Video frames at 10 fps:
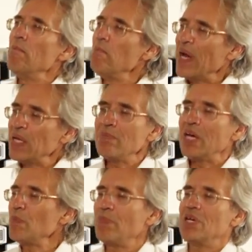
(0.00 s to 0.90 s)
many,
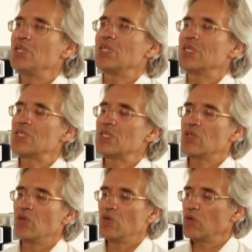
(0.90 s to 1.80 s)
many
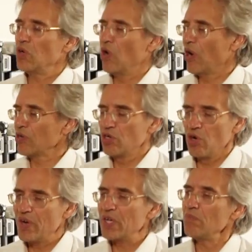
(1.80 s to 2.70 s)
patients are
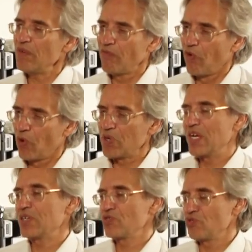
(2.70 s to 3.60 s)
going before their